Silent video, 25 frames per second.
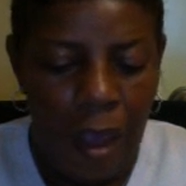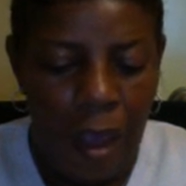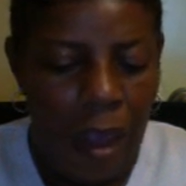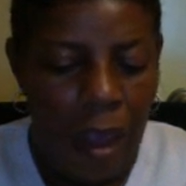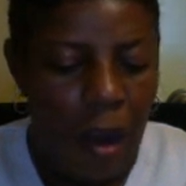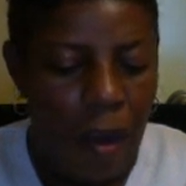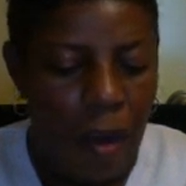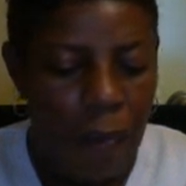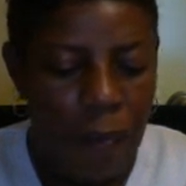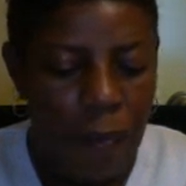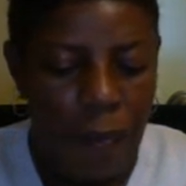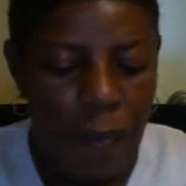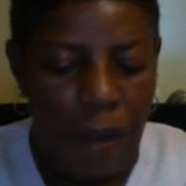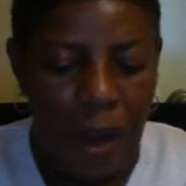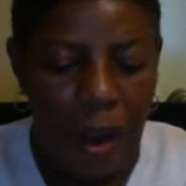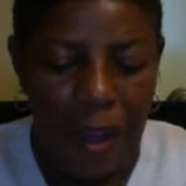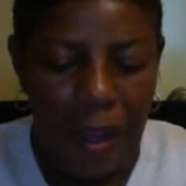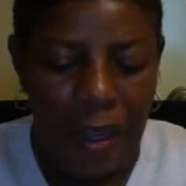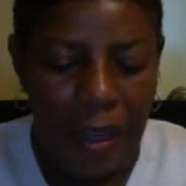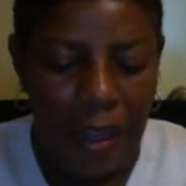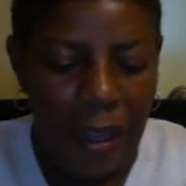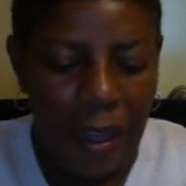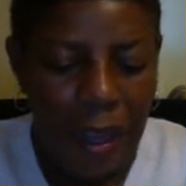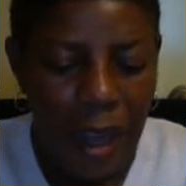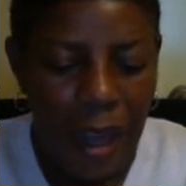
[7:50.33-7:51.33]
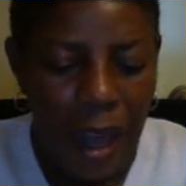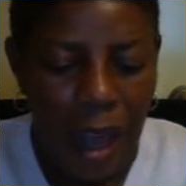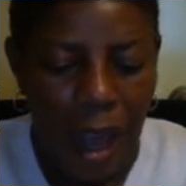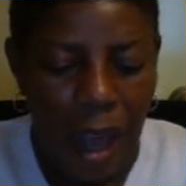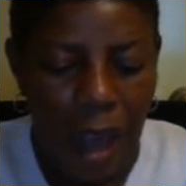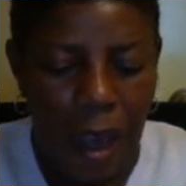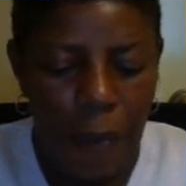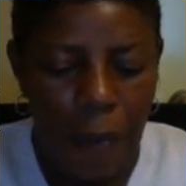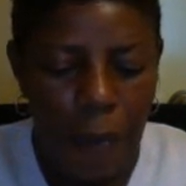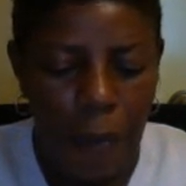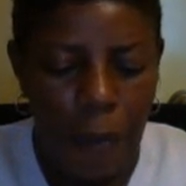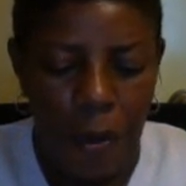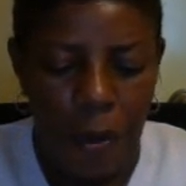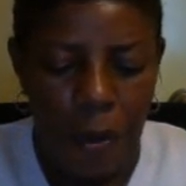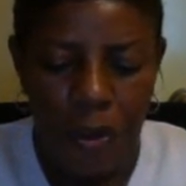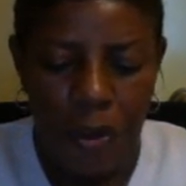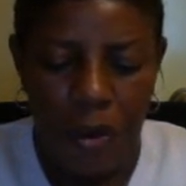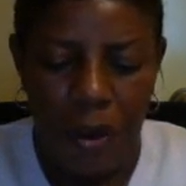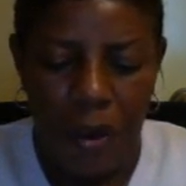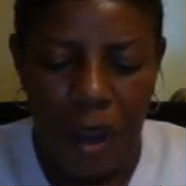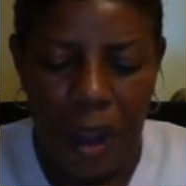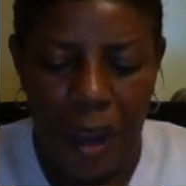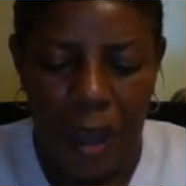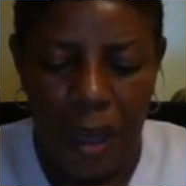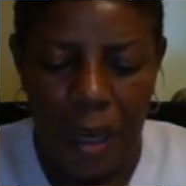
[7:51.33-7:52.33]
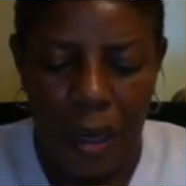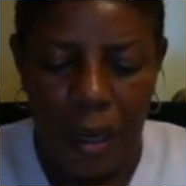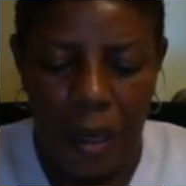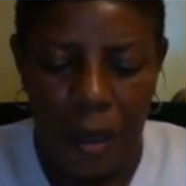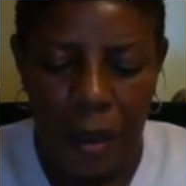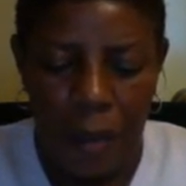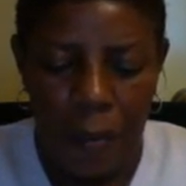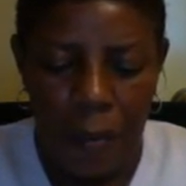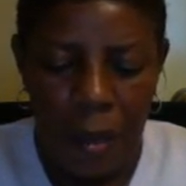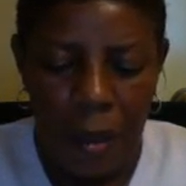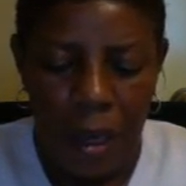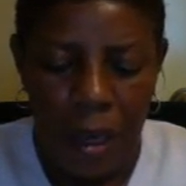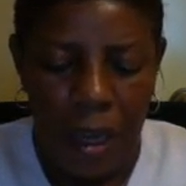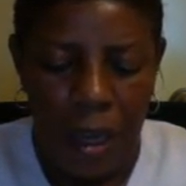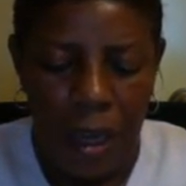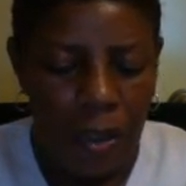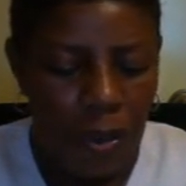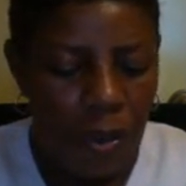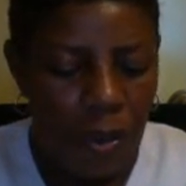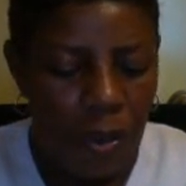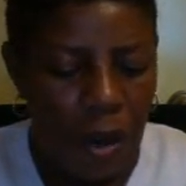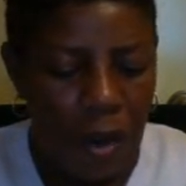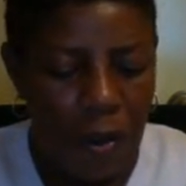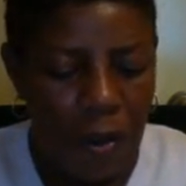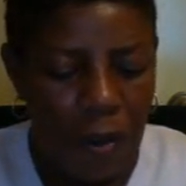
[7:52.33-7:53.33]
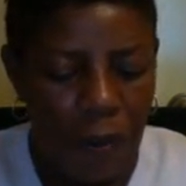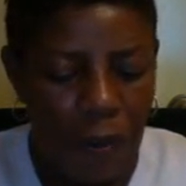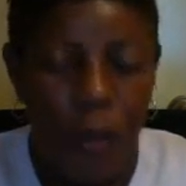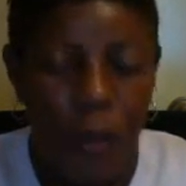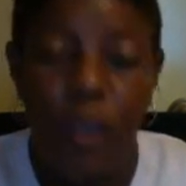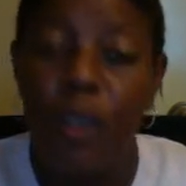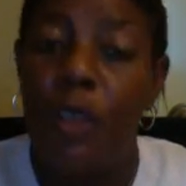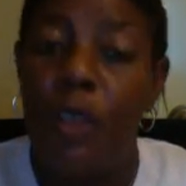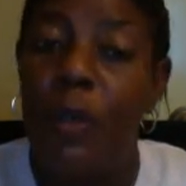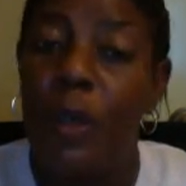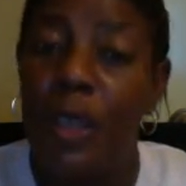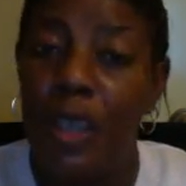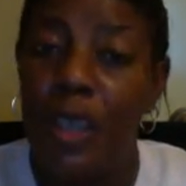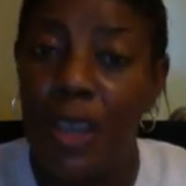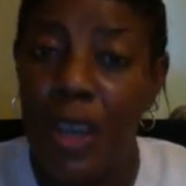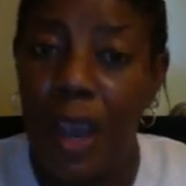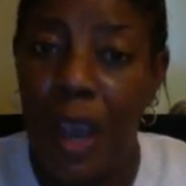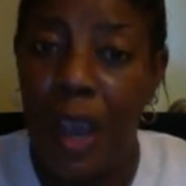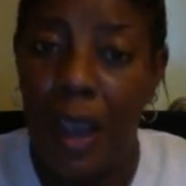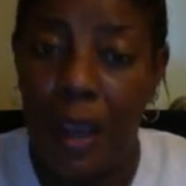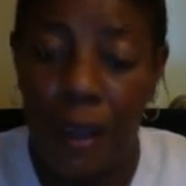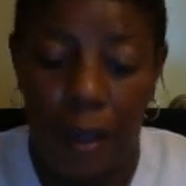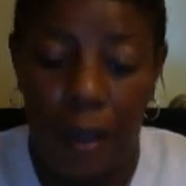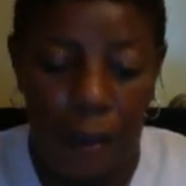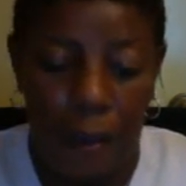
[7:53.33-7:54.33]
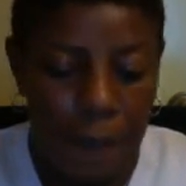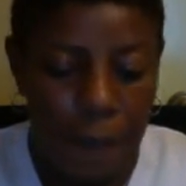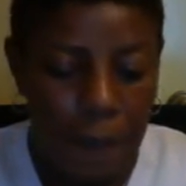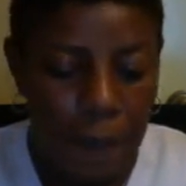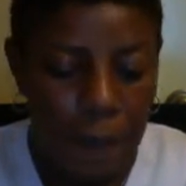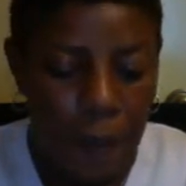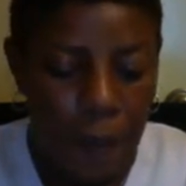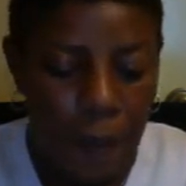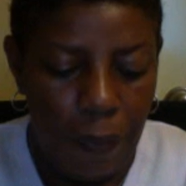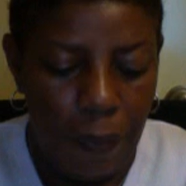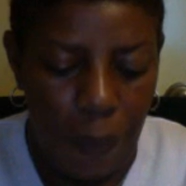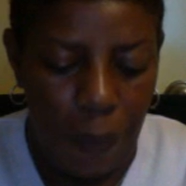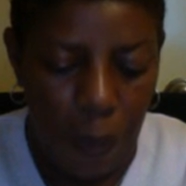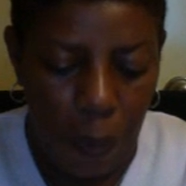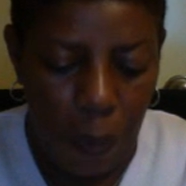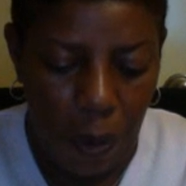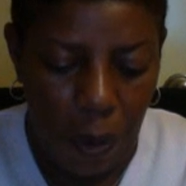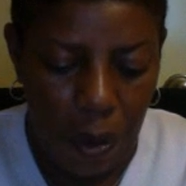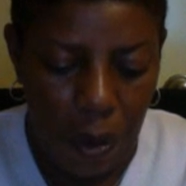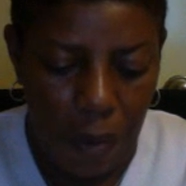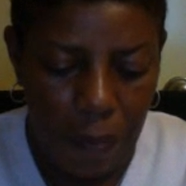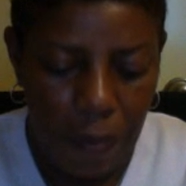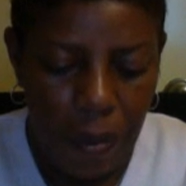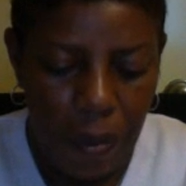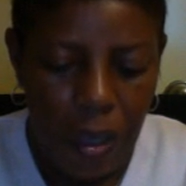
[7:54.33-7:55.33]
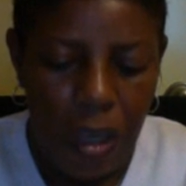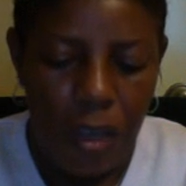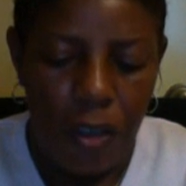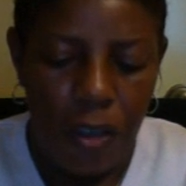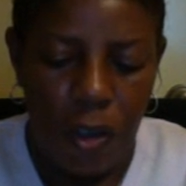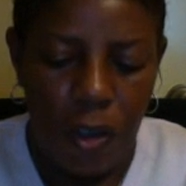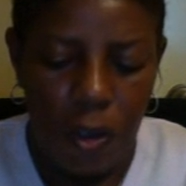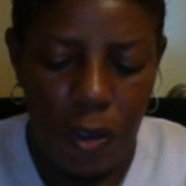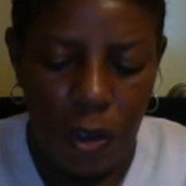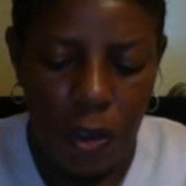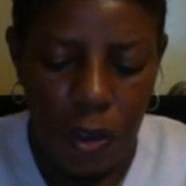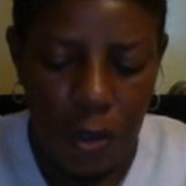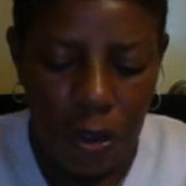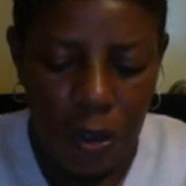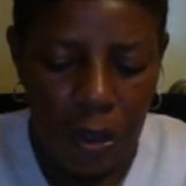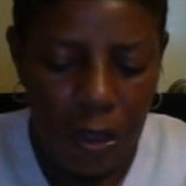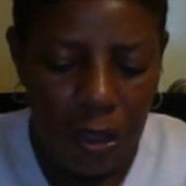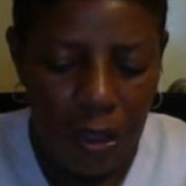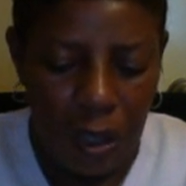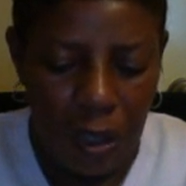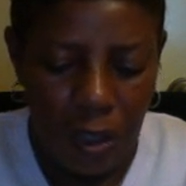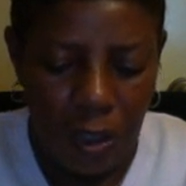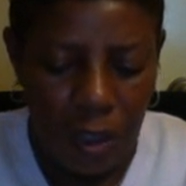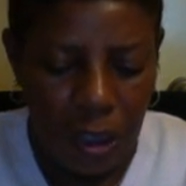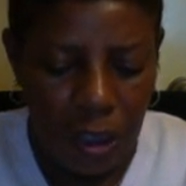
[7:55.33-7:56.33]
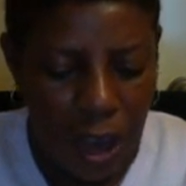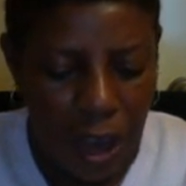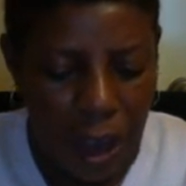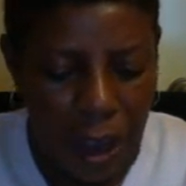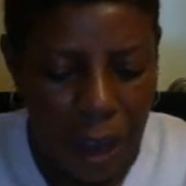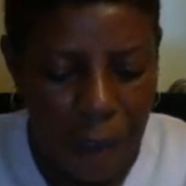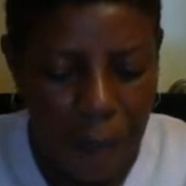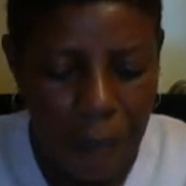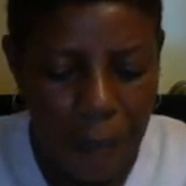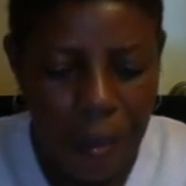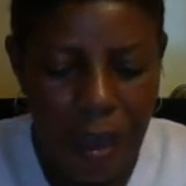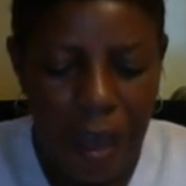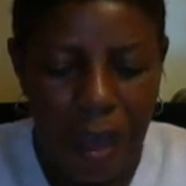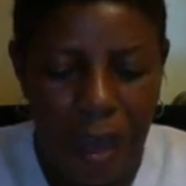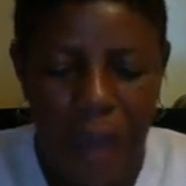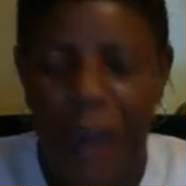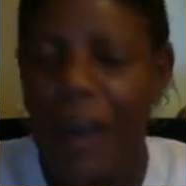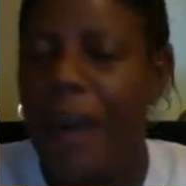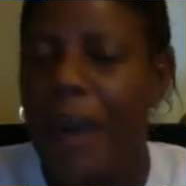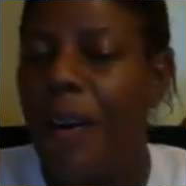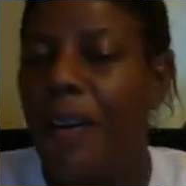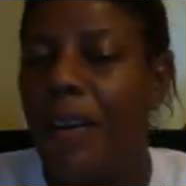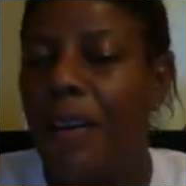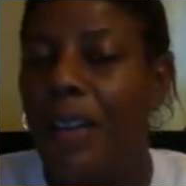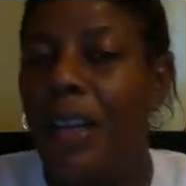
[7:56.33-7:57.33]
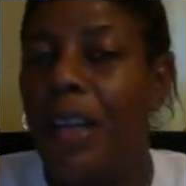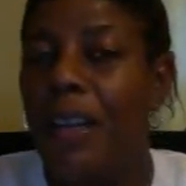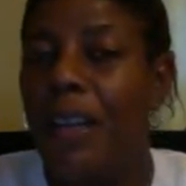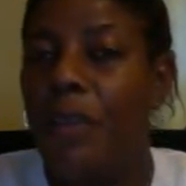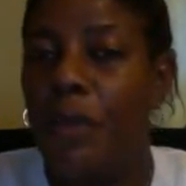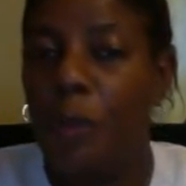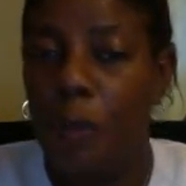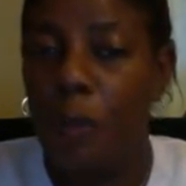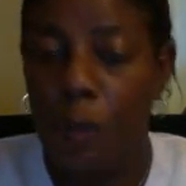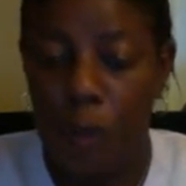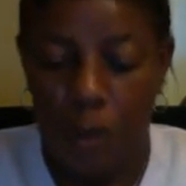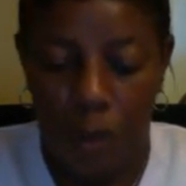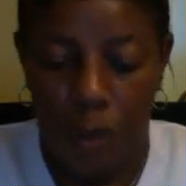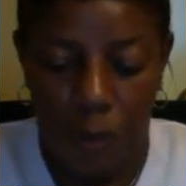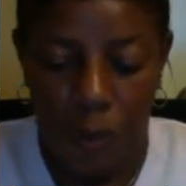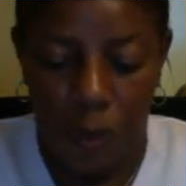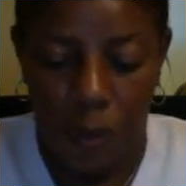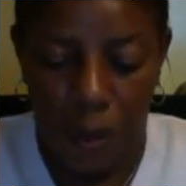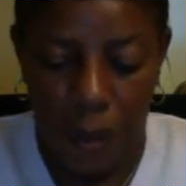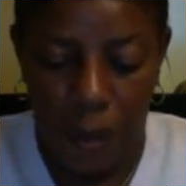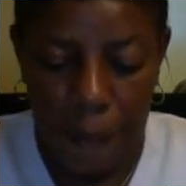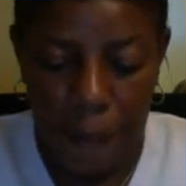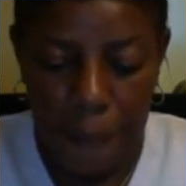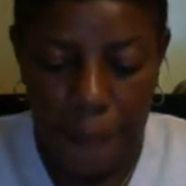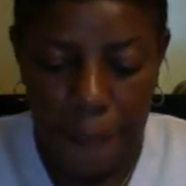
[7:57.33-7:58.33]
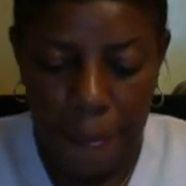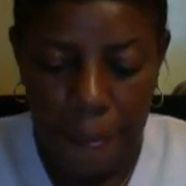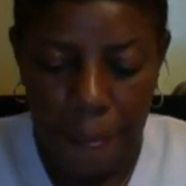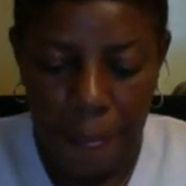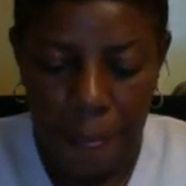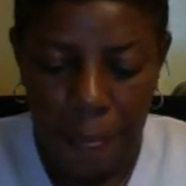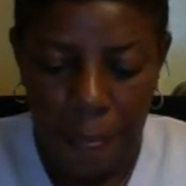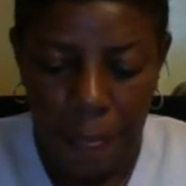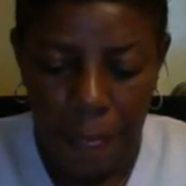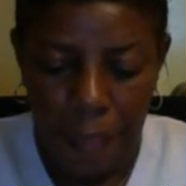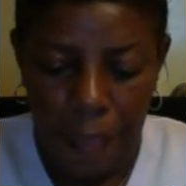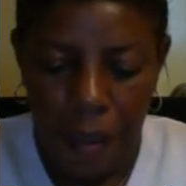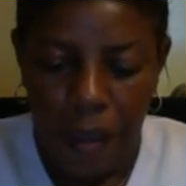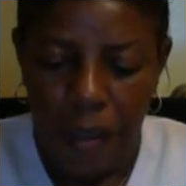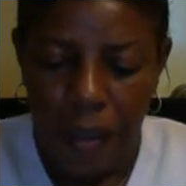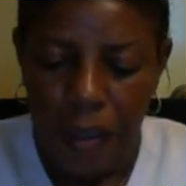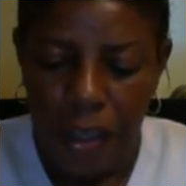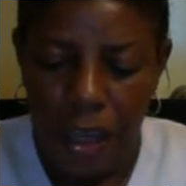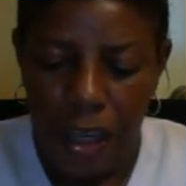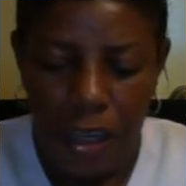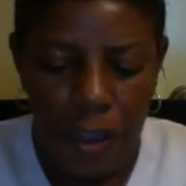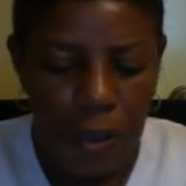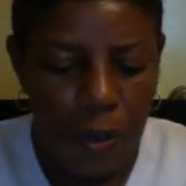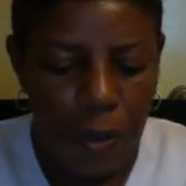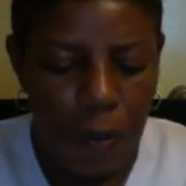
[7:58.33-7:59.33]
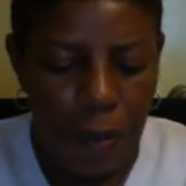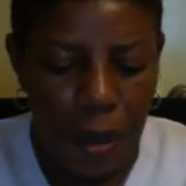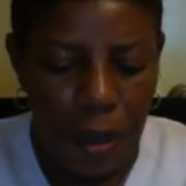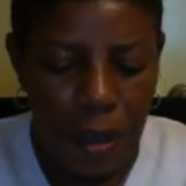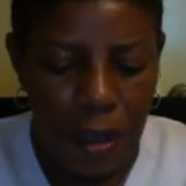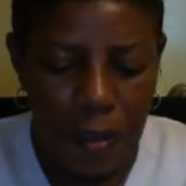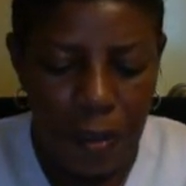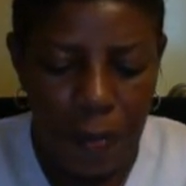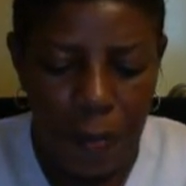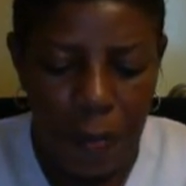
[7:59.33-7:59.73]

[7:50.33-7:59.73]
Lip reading: On Friday, all points are added up and transferred to a check form so students can shop at our classroom store. Teacher must